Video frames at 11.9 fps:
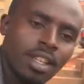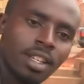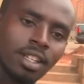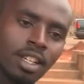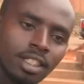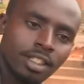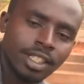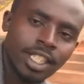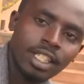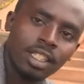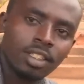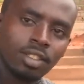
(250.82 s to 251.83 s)
Then I
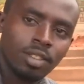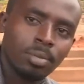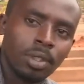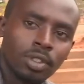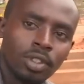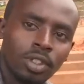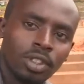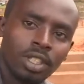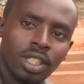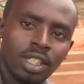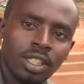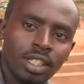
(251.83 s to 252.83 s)
take it to
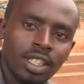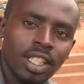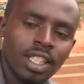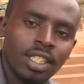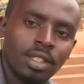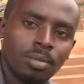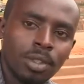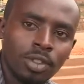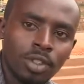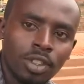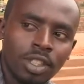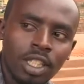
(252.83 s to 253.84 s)
Speciosa.
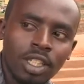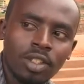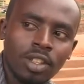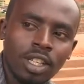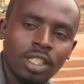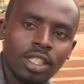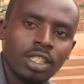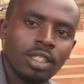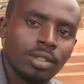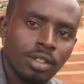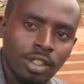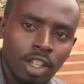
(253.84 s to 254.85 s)
Speciosa know that
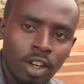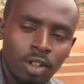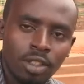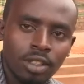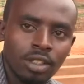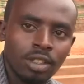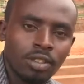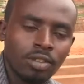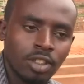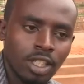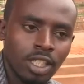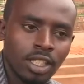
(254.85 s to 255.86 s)
this child
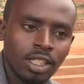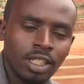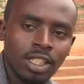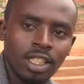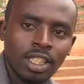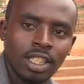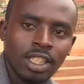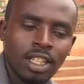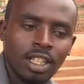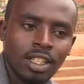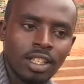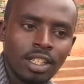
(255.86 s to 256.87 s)
really.
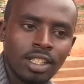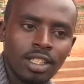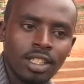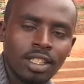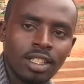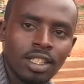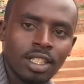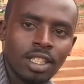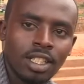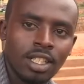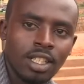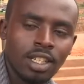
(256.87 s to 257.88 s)
Then
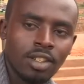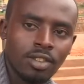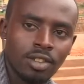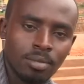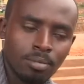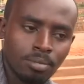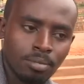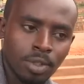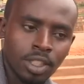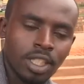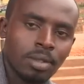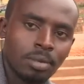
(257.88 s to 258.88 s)
they
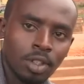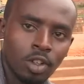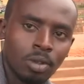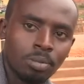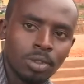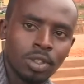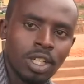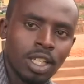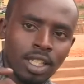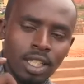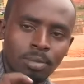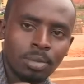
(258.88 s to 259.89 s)
put him in the computer,
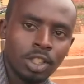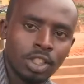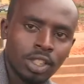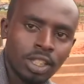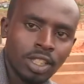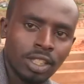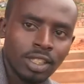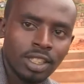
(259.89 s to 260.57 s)
take picture.